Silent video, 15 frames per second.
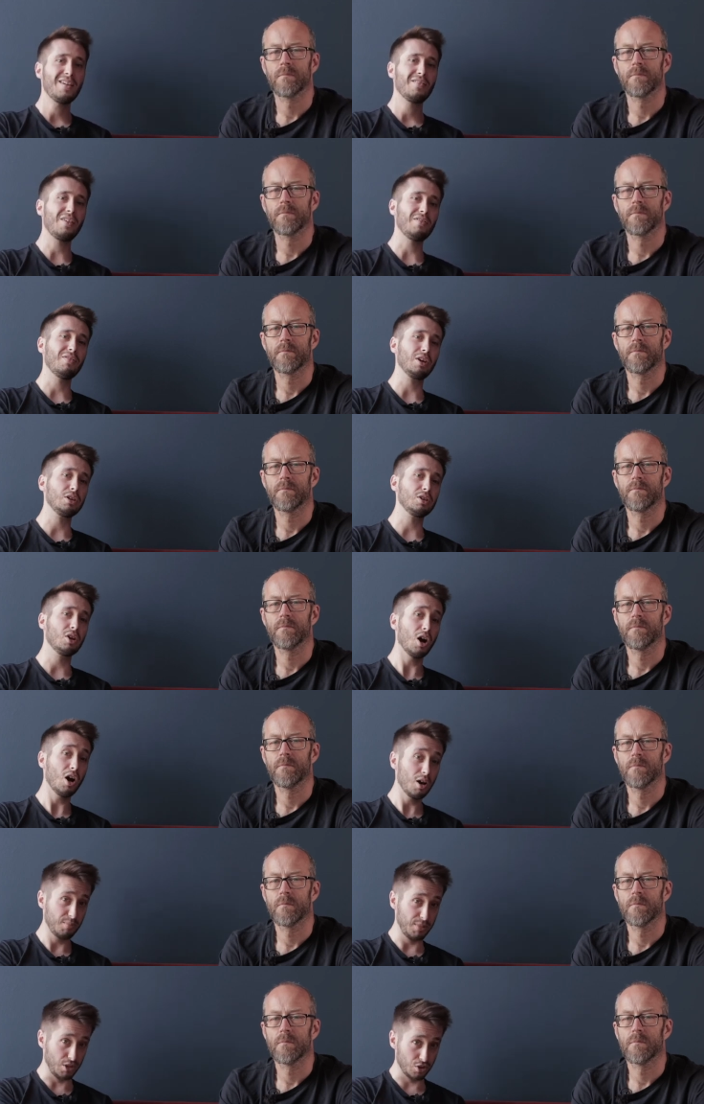Speaker 1: then the
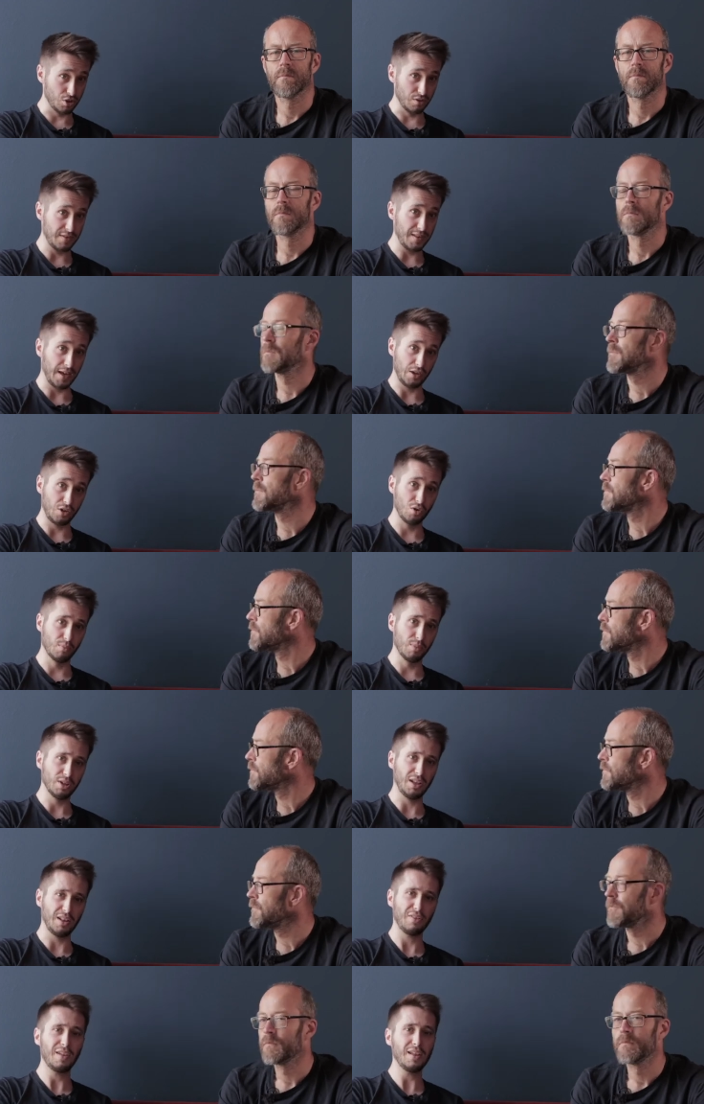Garmin should take your money.
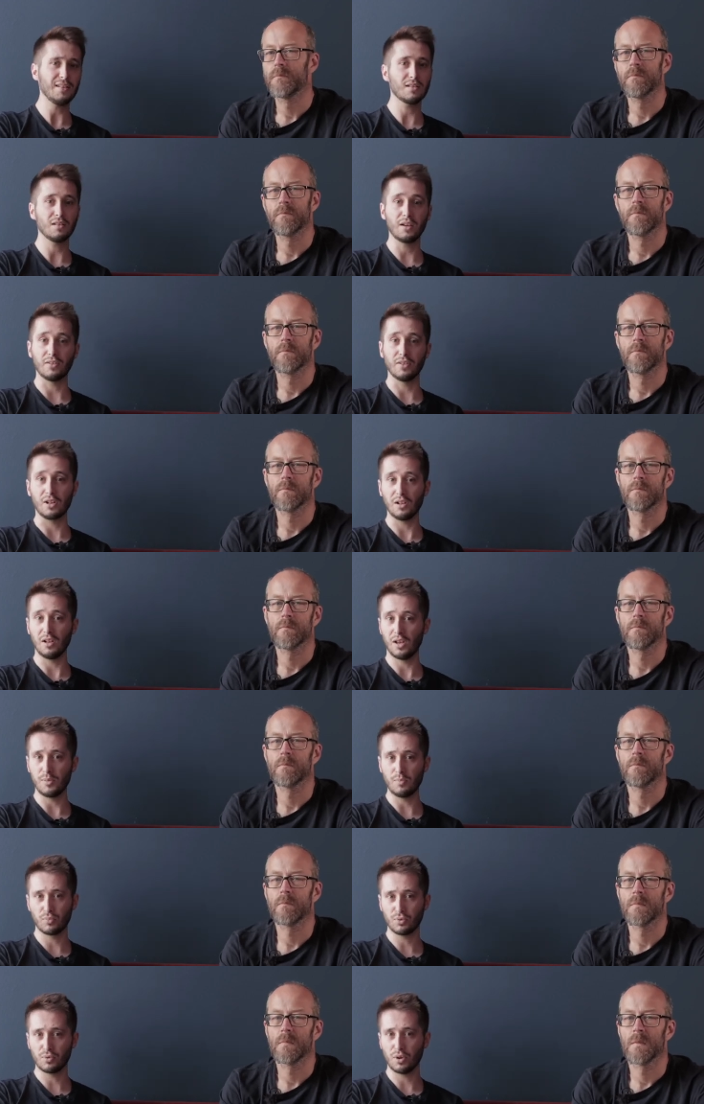Things like the Climb
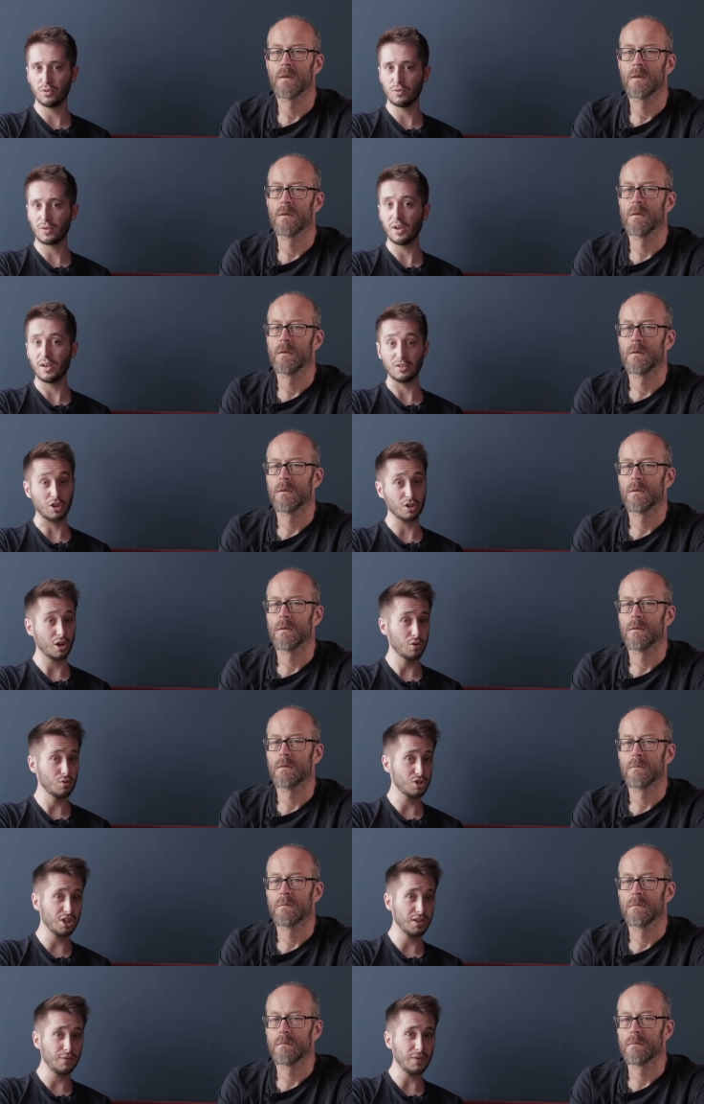Pro and
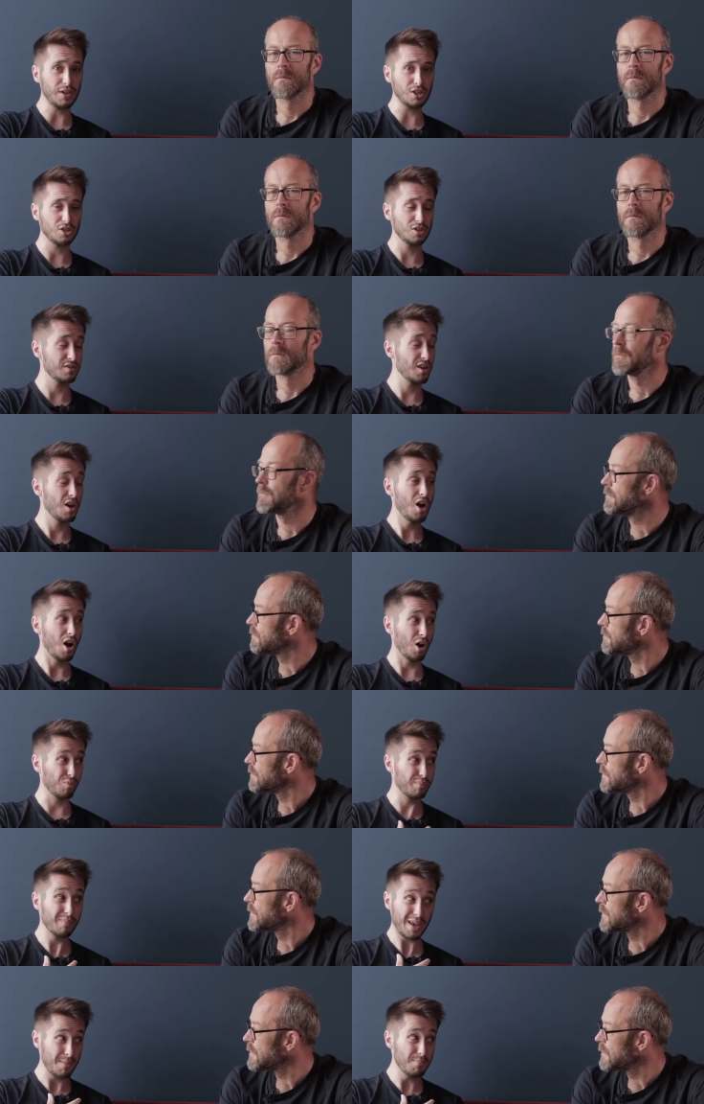coaching features are,
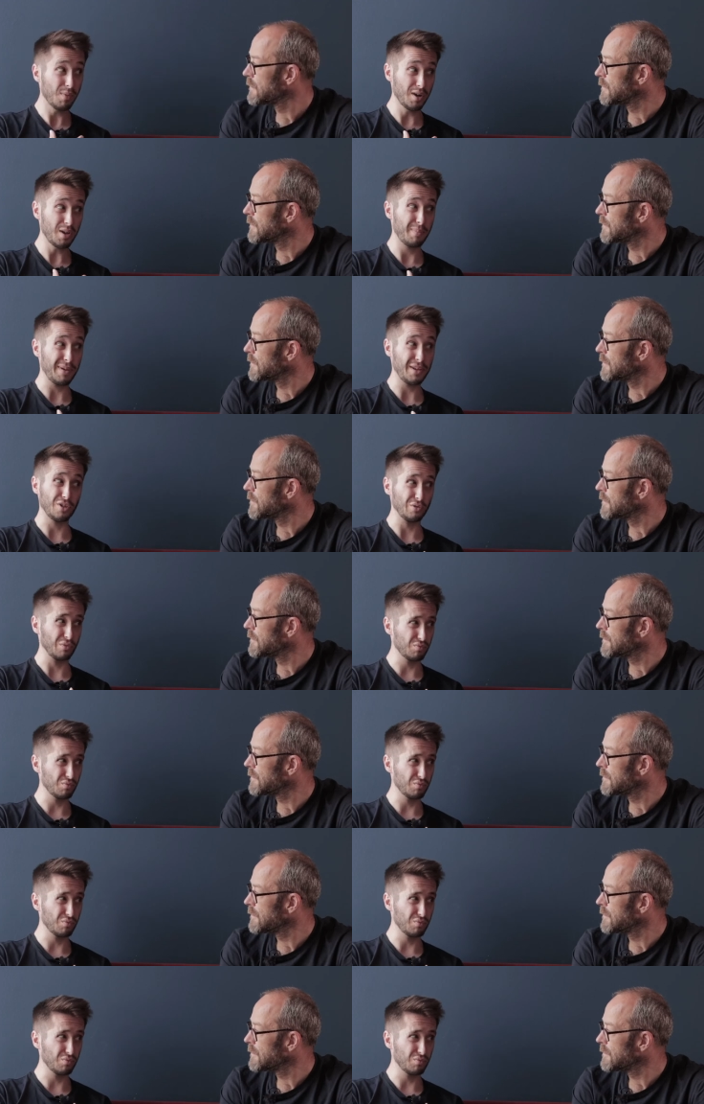in my opinion,